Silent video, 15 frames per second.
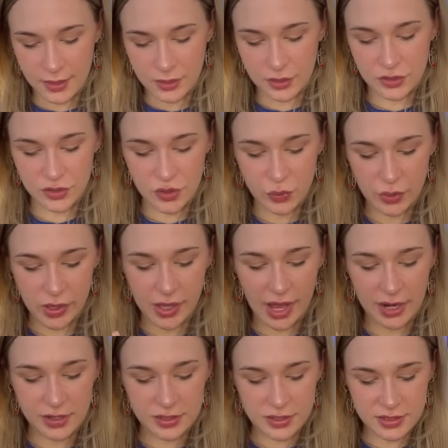because you were
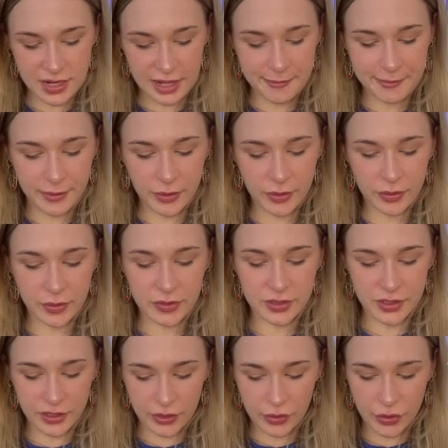kind of stable,
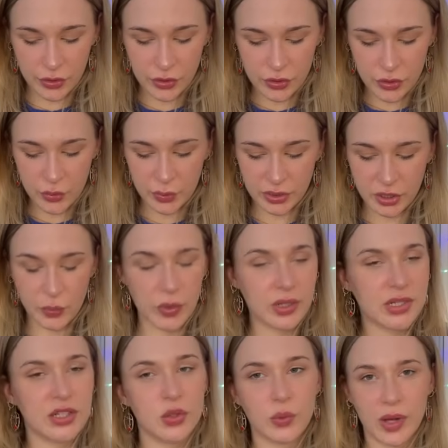secure, you knew what you
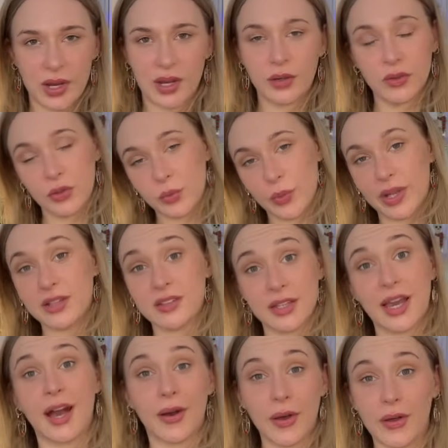wanted, and you went
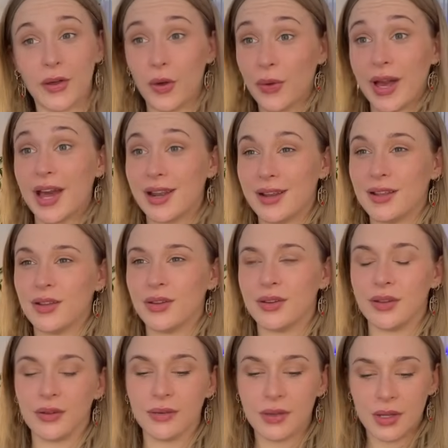to go get it, you
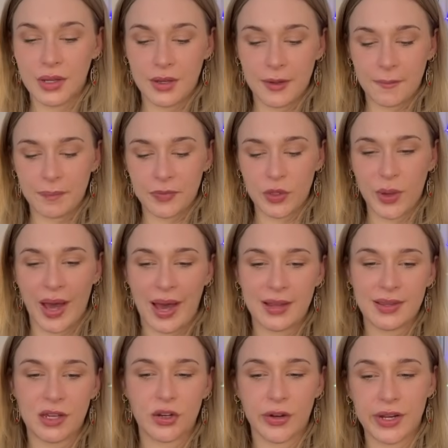know. you
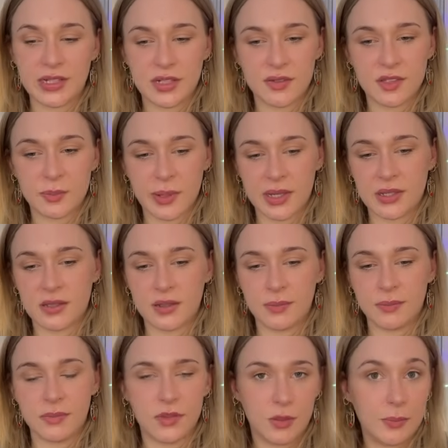have that creative space
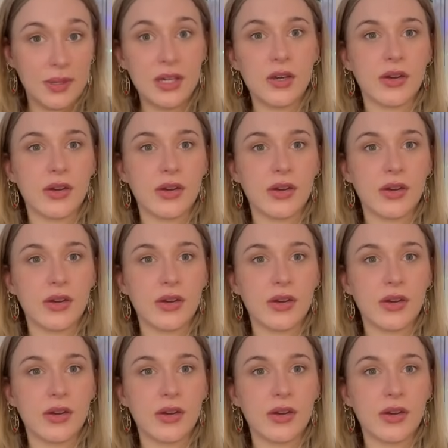to be